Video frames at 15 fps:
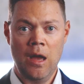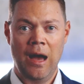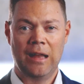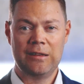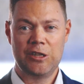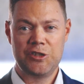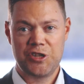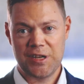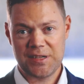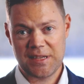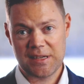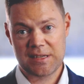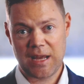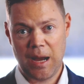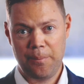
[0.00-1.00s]
A
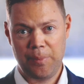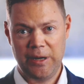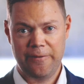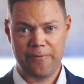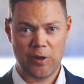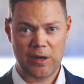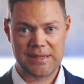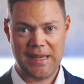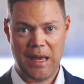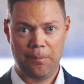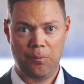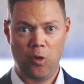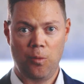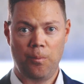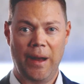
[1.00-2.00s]
logistics company, for
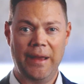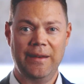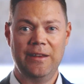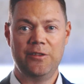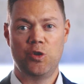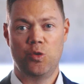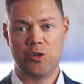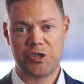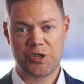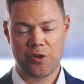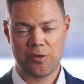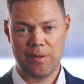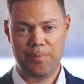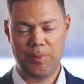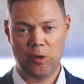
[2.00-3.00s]
example, might need to
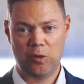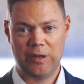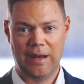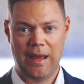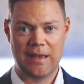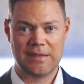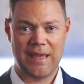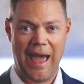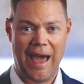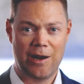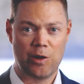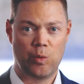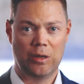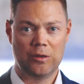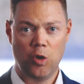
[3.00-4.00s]
ensure the building has
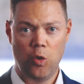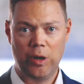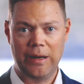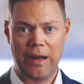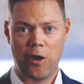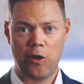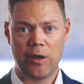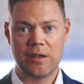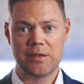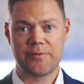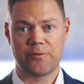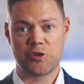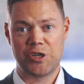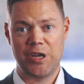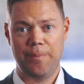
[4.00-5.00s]
adequate loading areas
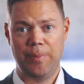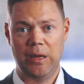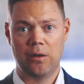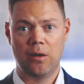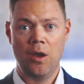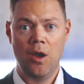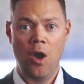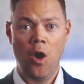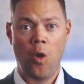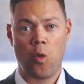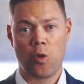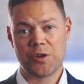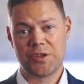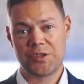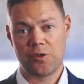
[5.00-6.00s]
for shipping,
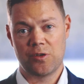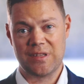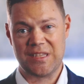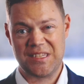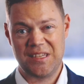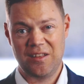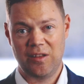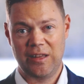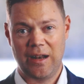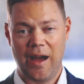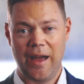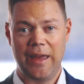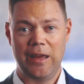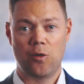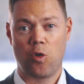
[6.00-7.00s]
or a certain ceiling
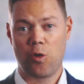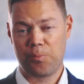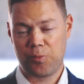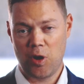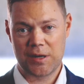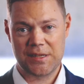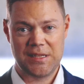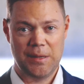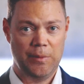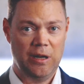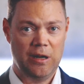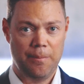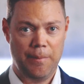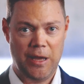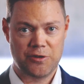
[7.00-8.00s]
height or proximity
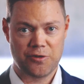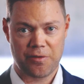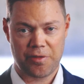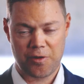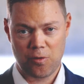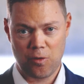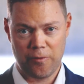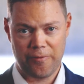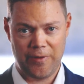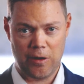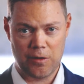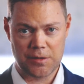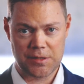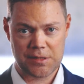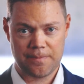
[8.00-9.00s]
to major
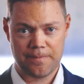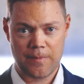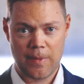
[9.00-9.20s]
thoroughfares.